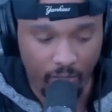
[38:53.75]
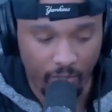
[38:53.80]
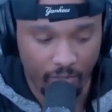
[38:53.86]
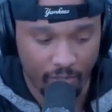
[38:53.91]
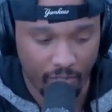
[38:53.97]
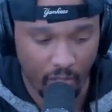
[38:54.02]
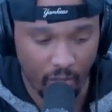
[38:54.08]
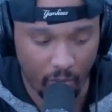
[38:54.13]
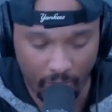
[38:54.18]

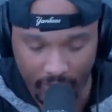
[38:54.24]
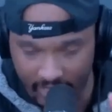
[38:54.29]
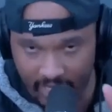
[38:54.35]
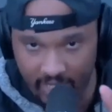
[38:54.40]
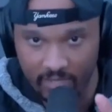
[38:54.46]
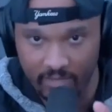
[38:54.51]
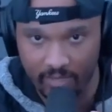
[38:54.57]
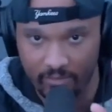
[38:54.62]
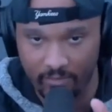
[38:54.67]
So
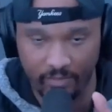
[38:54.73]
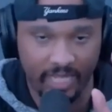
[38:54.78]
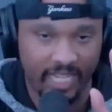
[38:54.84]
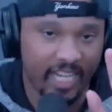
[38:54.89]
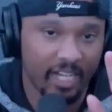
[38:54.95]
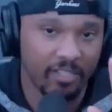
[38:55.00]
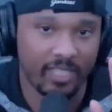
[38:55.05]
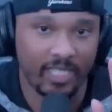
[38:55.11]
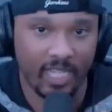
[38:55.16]
here's
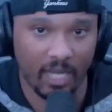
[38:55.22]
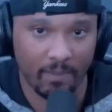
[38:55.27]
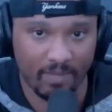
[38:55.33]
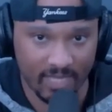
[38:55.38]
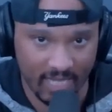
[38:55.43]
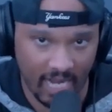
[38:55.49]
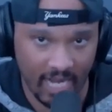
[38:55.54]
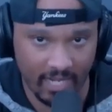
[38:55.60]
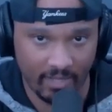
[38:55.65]
the
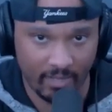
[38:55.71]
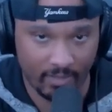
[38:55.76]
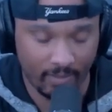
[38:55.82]
upside.